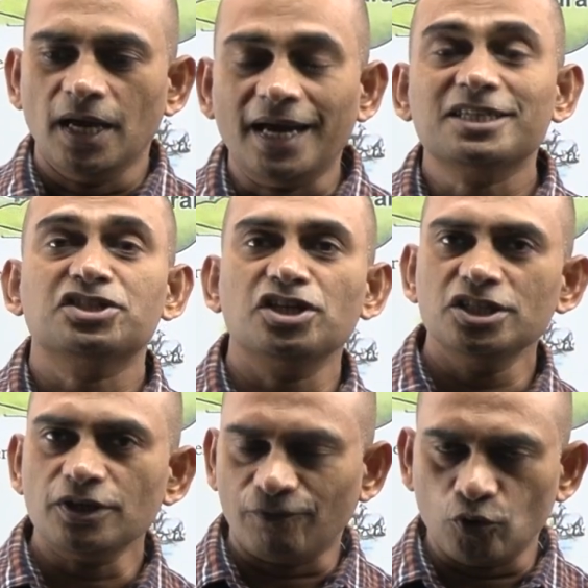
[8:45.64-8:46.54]

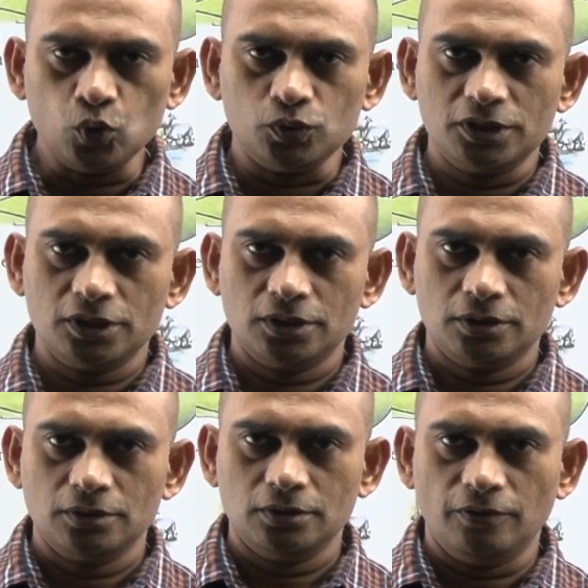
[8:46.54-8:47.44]
exchange of
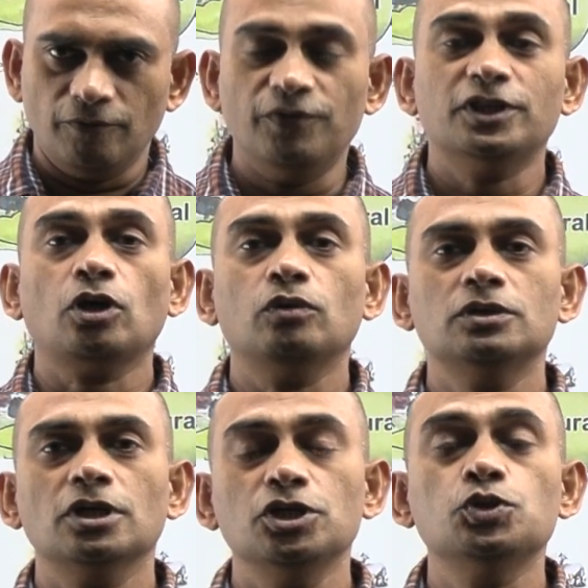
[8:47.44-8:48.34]
goods
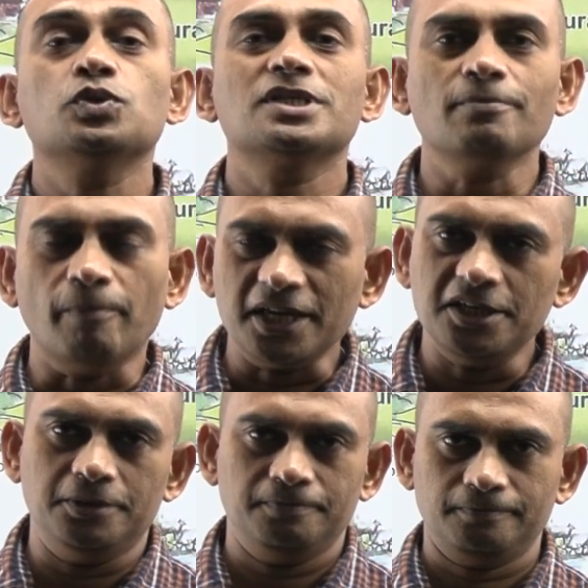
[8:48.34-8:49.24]
without using money.